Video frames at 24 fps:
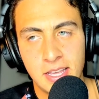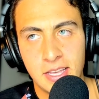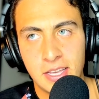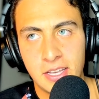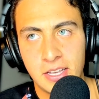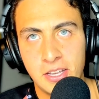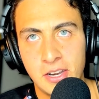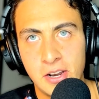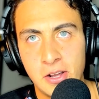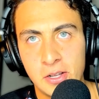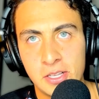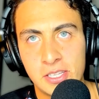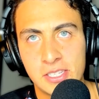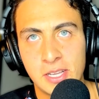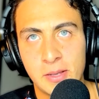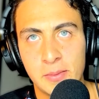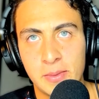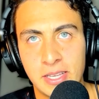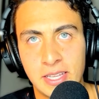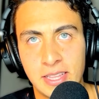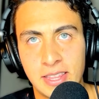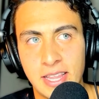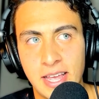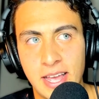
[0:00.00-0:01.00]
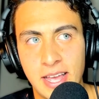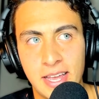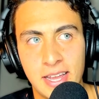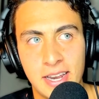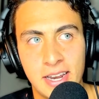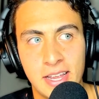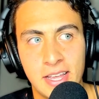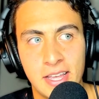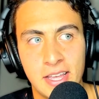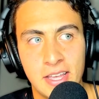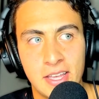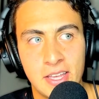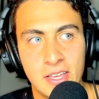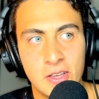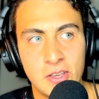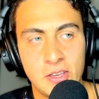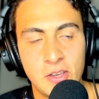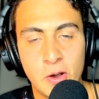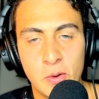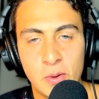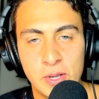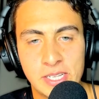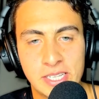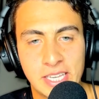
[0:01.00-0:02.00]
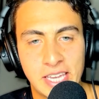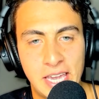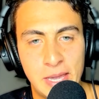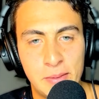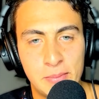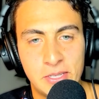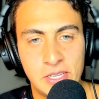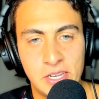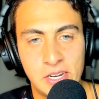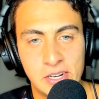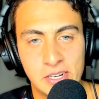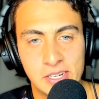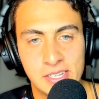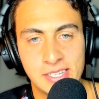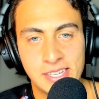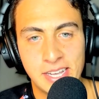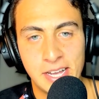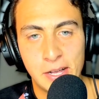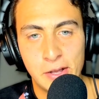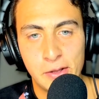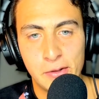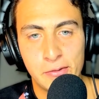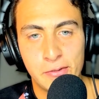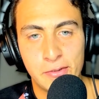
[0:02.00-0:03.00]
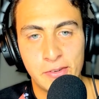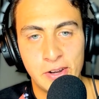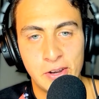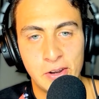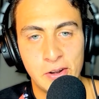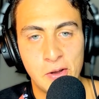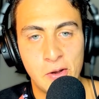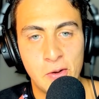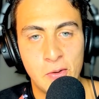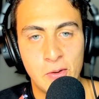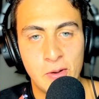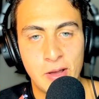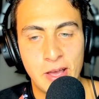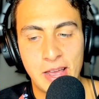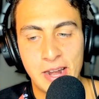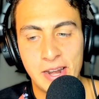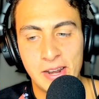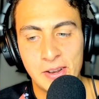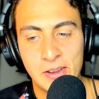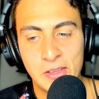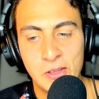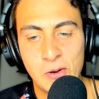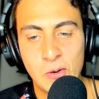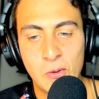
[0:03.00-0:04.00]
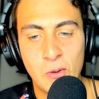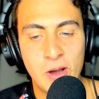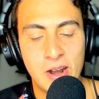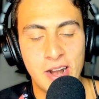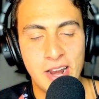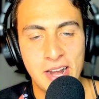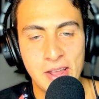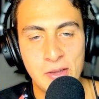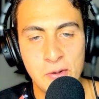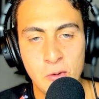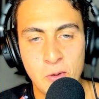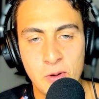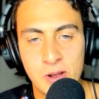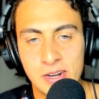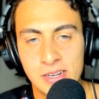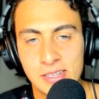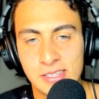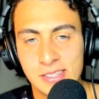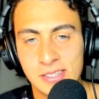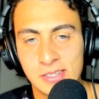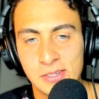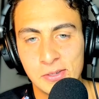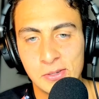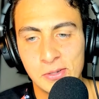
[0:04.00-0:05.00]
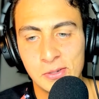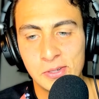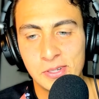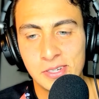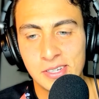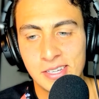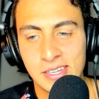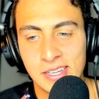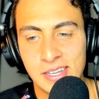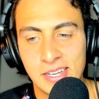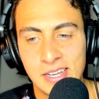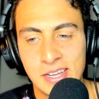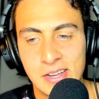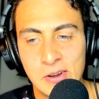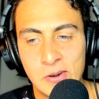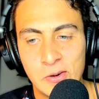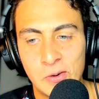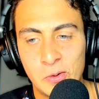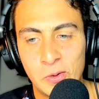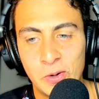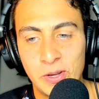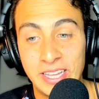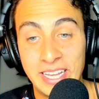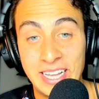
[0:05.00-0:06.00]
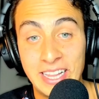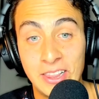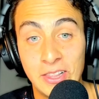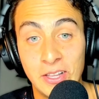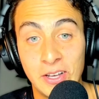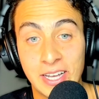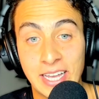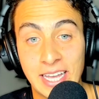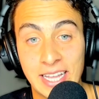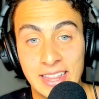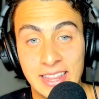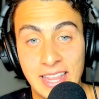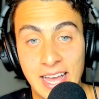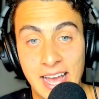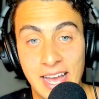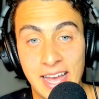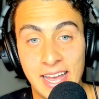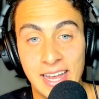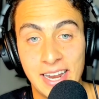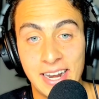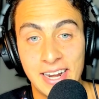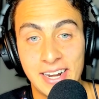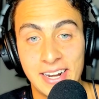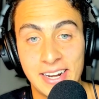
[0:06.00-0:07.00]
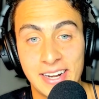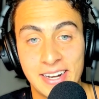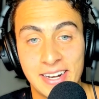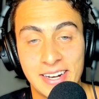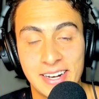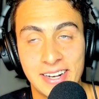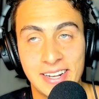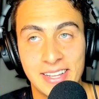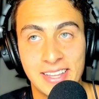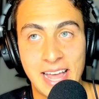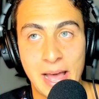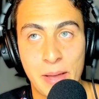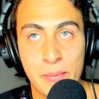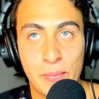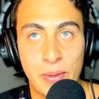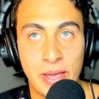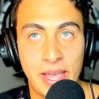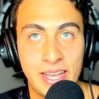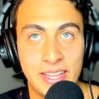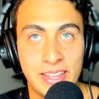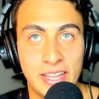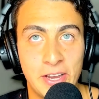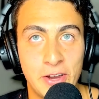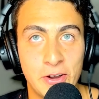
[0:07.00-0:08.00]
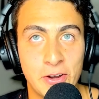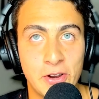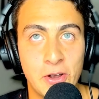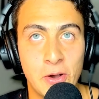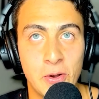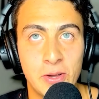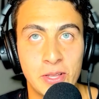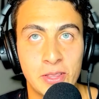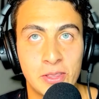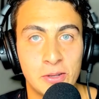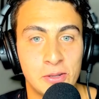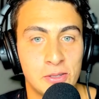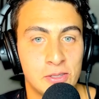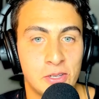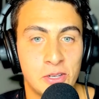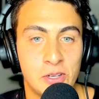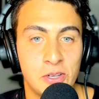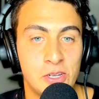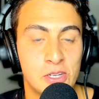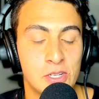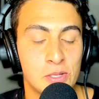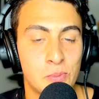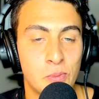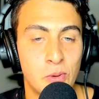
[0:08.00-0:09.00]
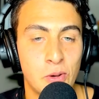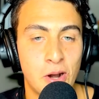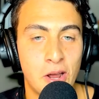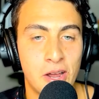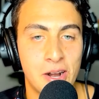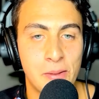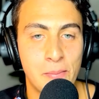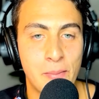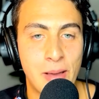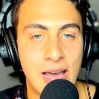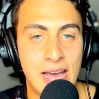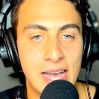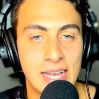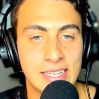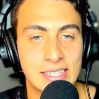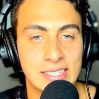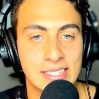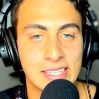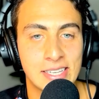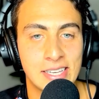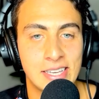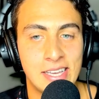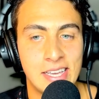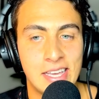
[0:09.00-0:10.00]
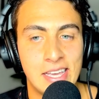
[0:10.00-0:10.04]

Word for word: you know, it's something that you always keep to yourself, and you don't and you don't want anyone to really look at that that pain that you're going through. So you just put on a mask.